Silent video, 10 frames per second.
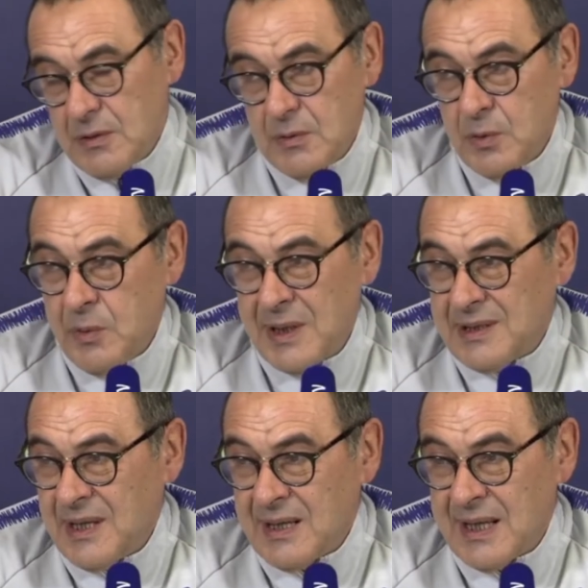went
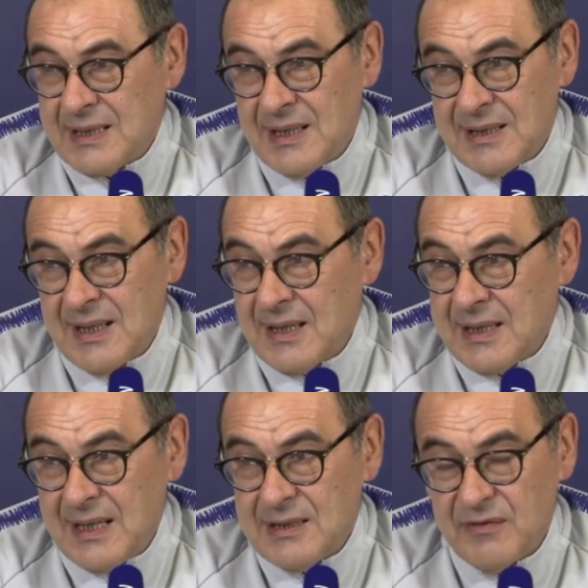in another
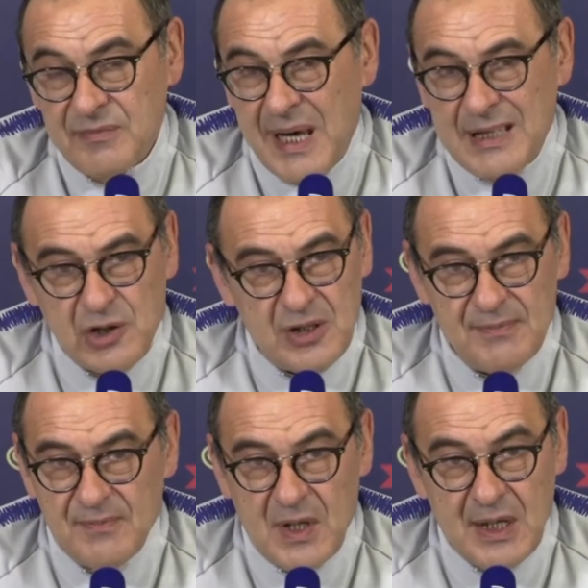kind of match,
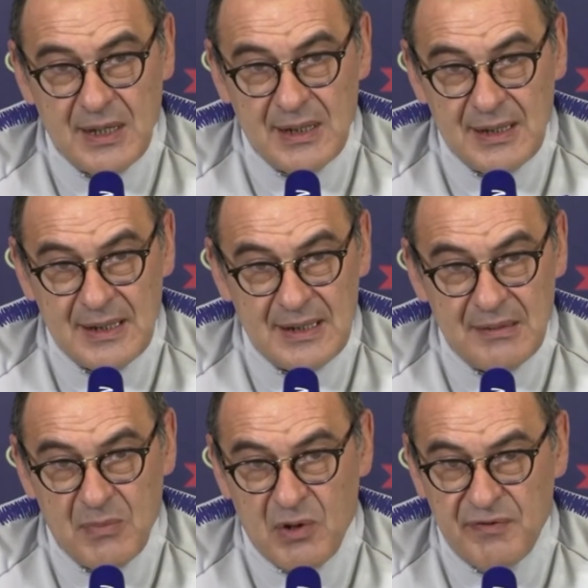
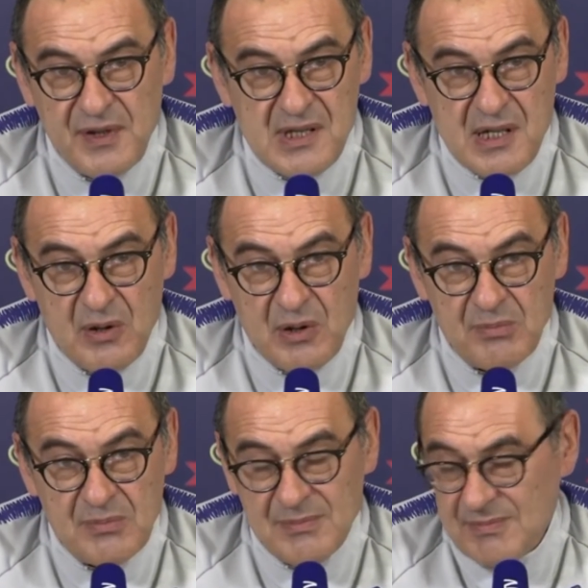more physical,
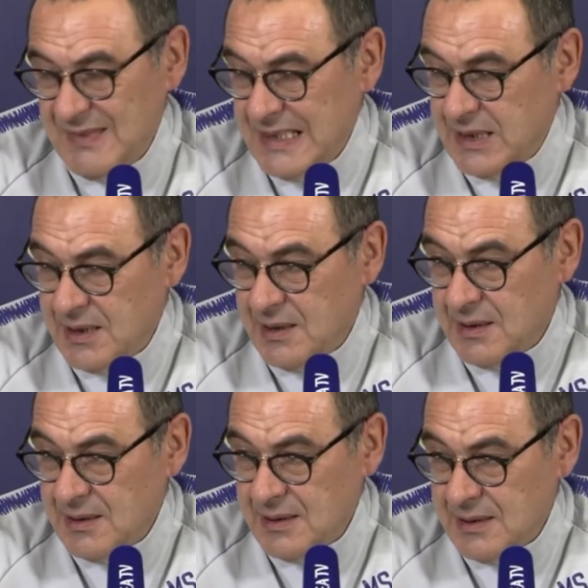
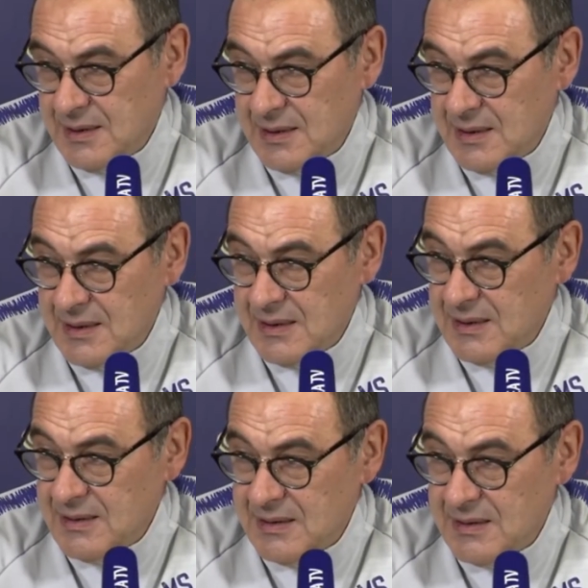
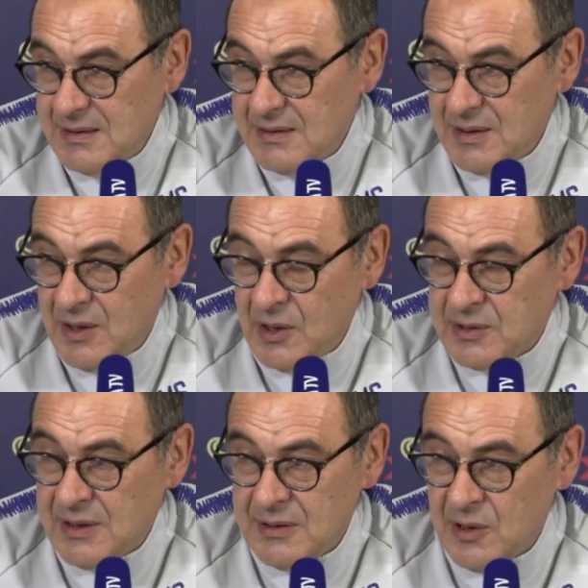not
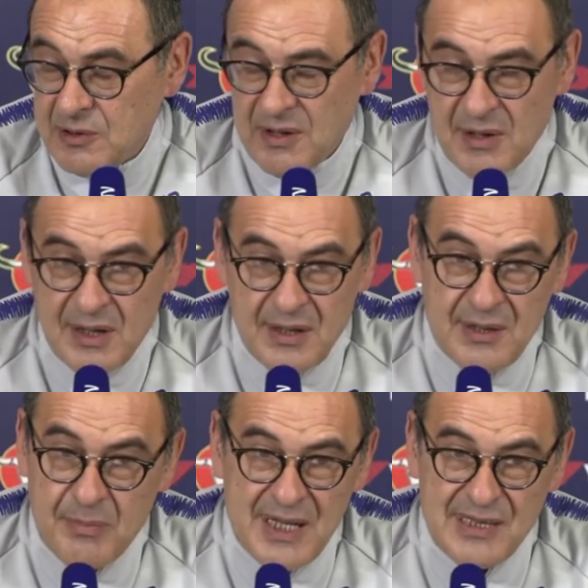
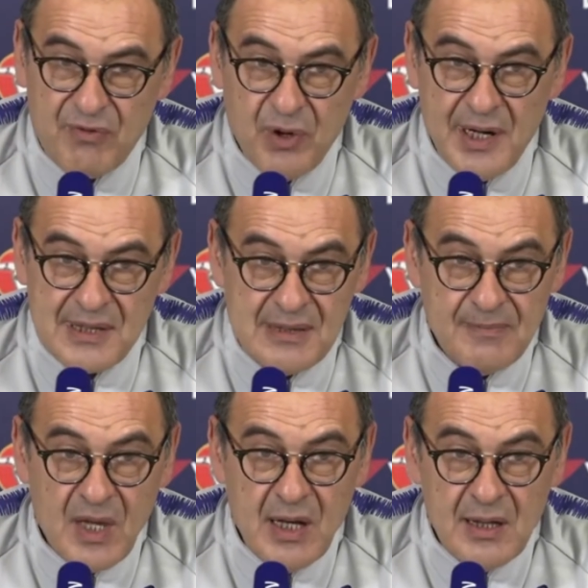the best for us.
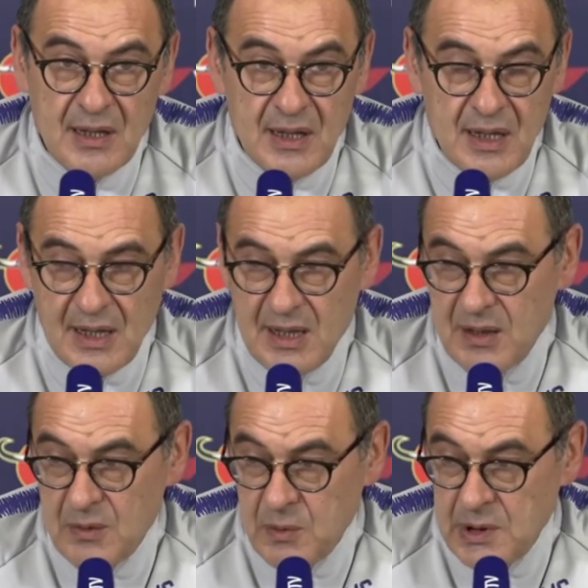
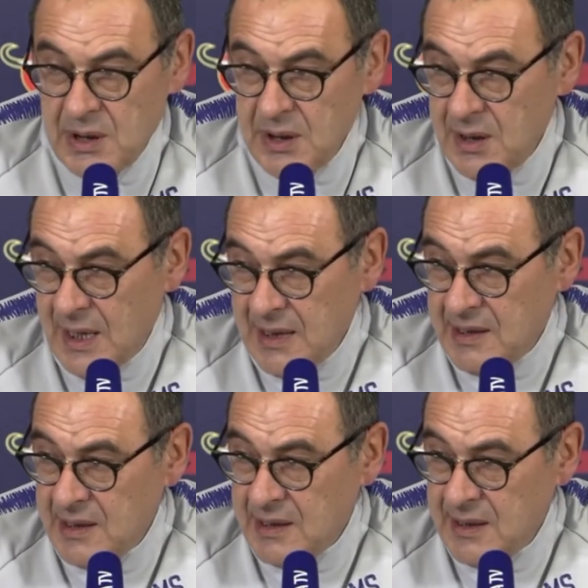I
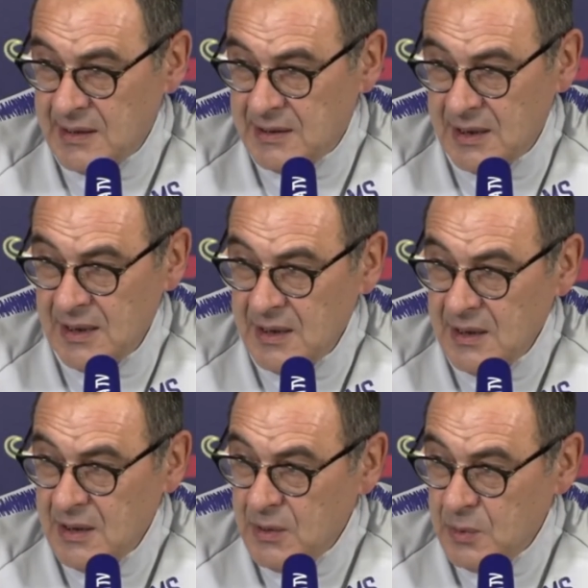think that
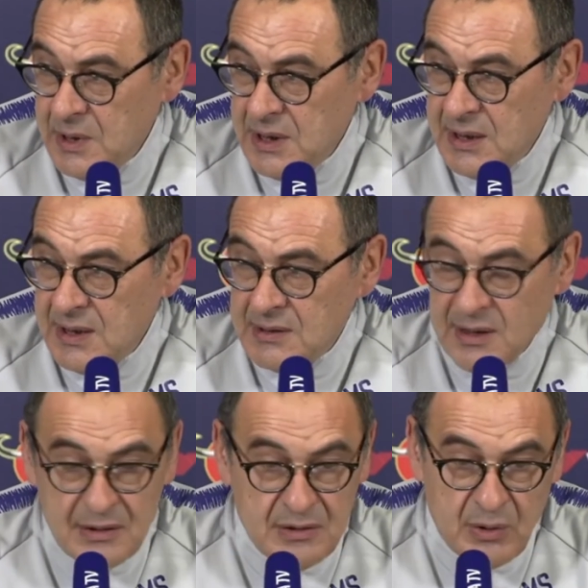we
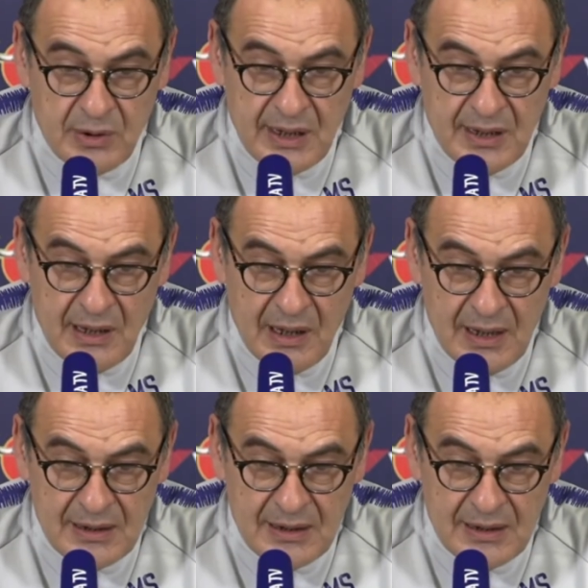needed to kill